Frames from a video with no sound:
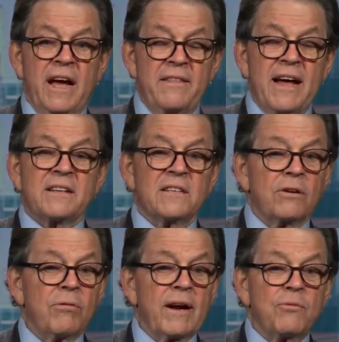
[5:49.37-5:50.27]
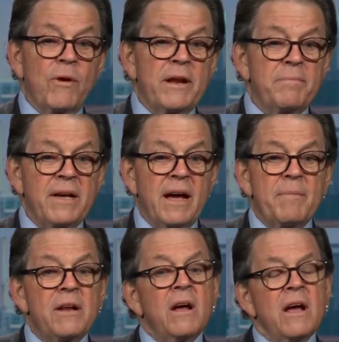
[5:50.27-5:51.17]
And that's the correct way to be. I
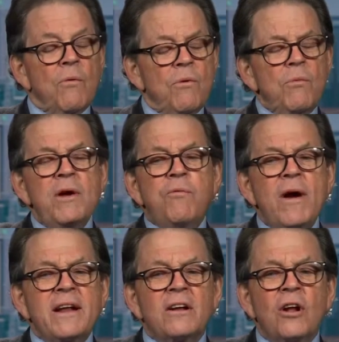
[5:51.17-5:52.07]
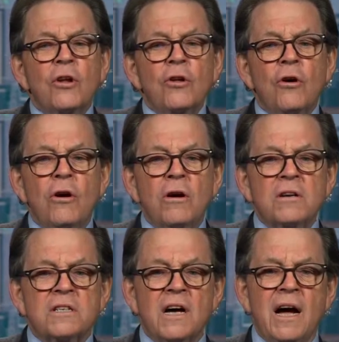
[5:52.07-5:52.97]
mean, we've waited a
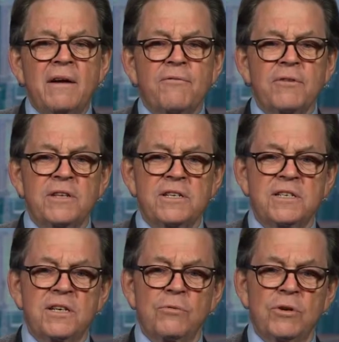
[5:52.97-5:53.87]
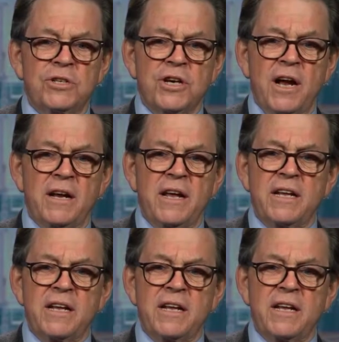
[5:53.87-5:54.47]
long time for this deal with China.